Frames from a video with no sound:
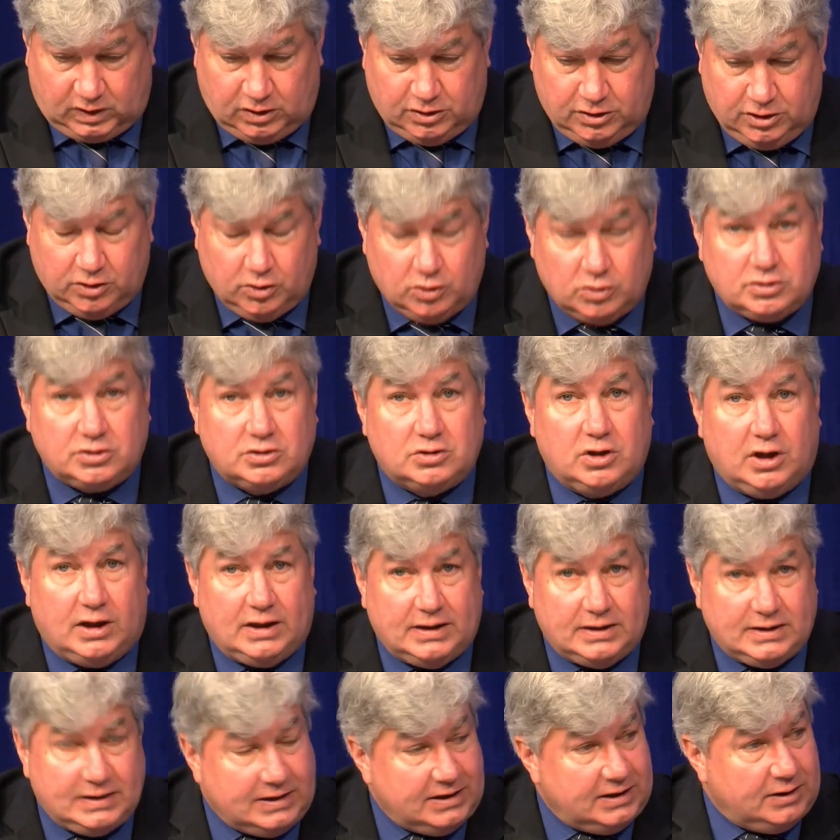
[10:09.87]
the old
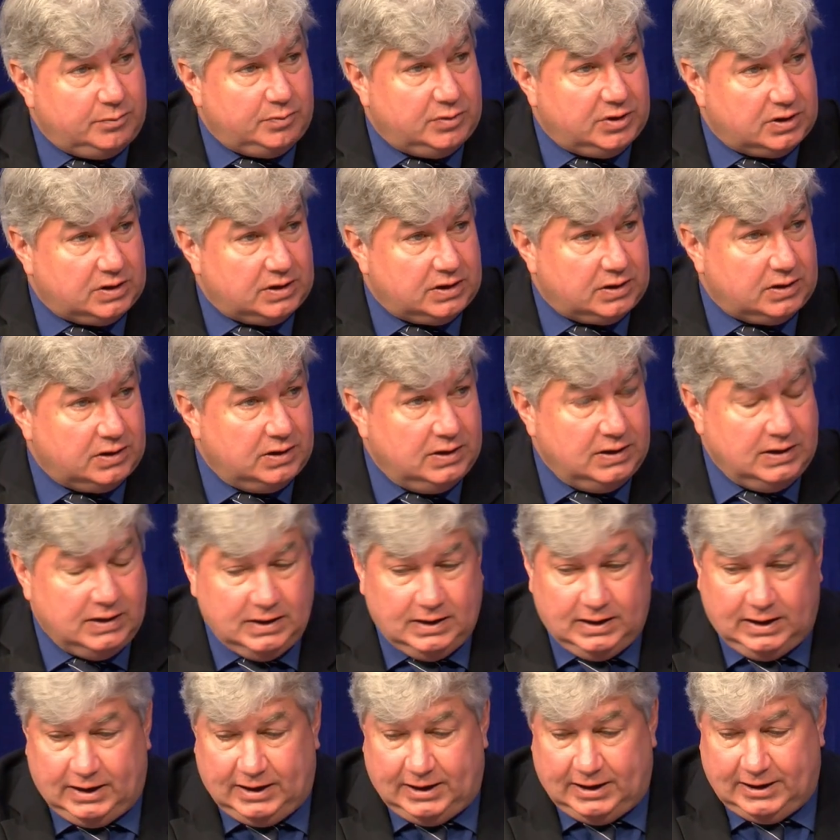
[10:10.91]
Stall & Dean building,
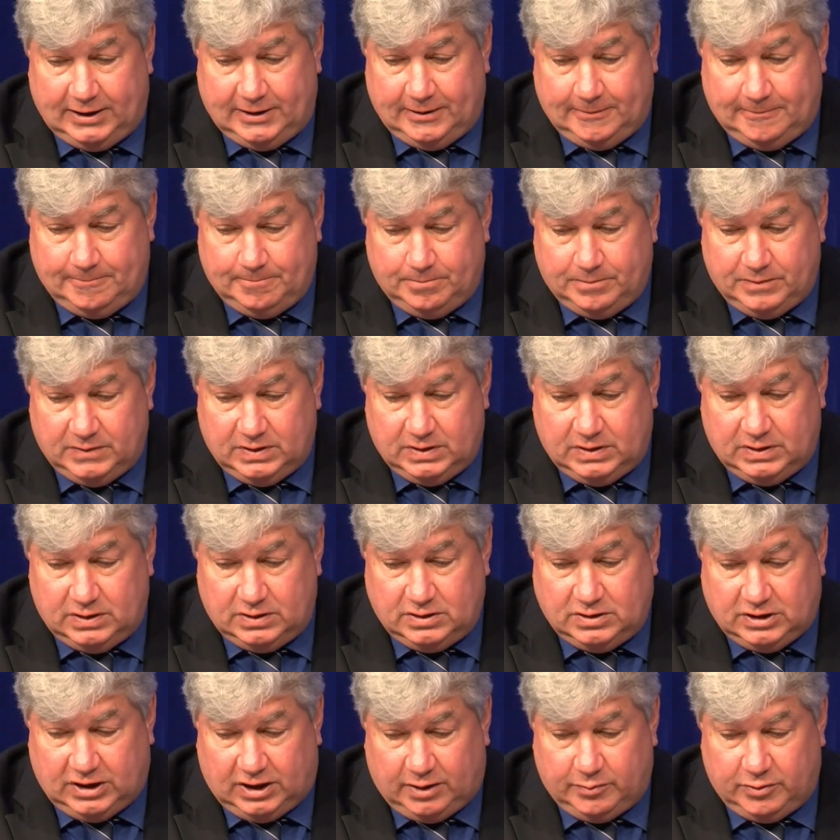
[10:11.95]
um, the
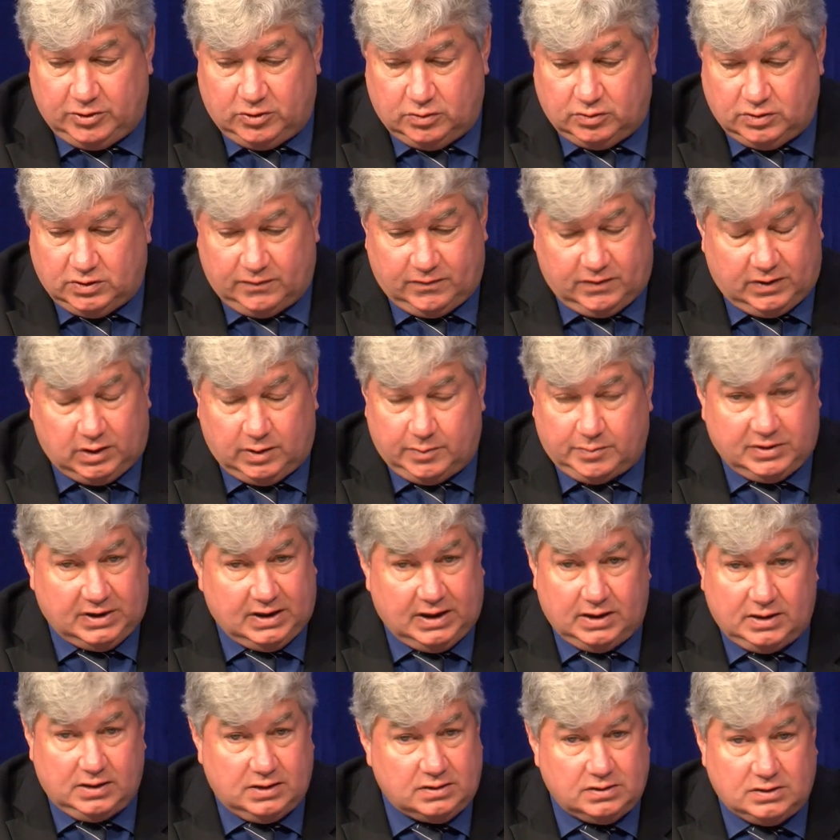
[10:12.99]
gentleman who developed
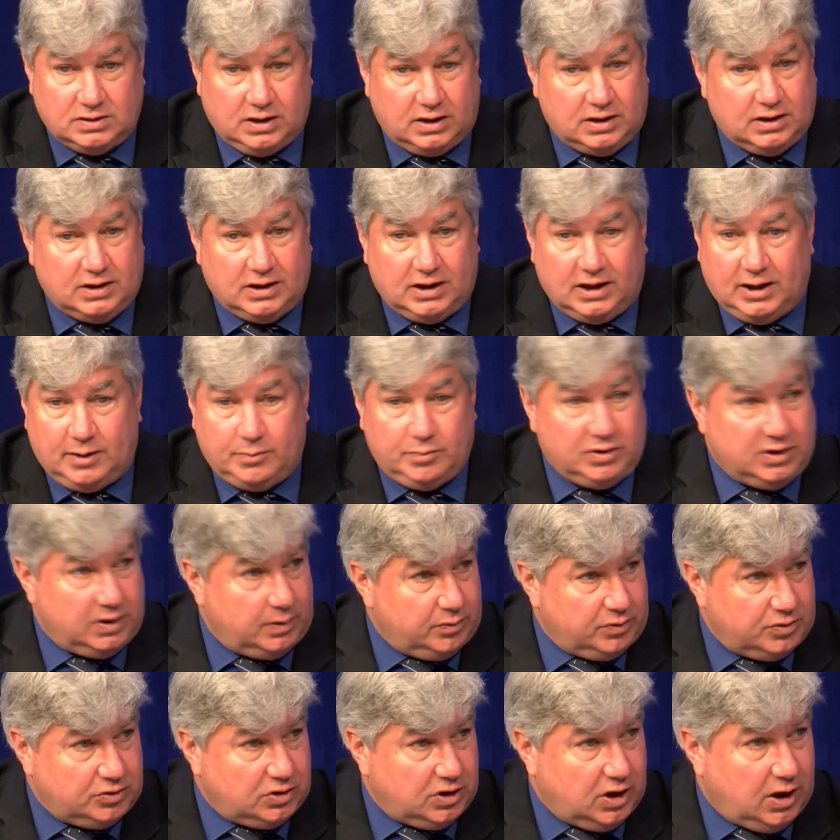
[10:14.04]
that has done an
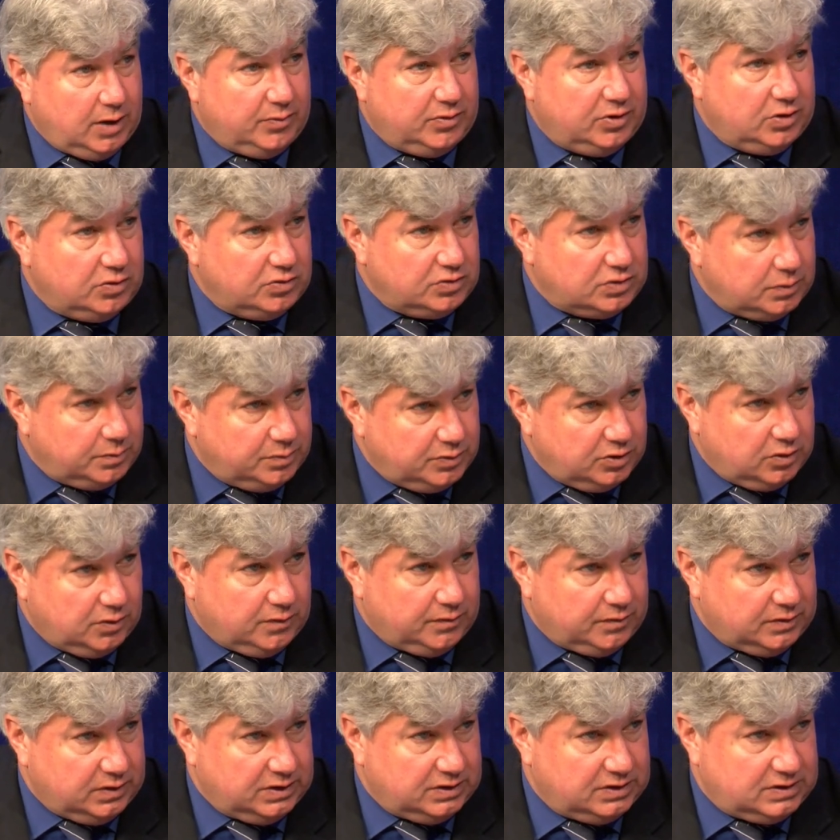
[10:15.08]
unbelievable job, and those are
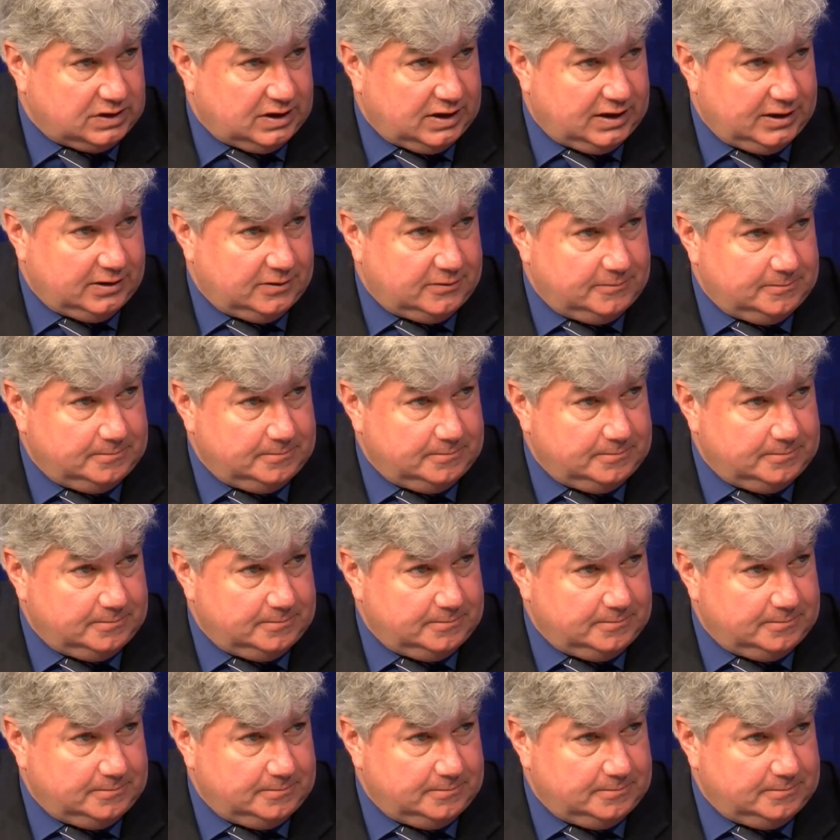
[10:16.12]
beautiful inside.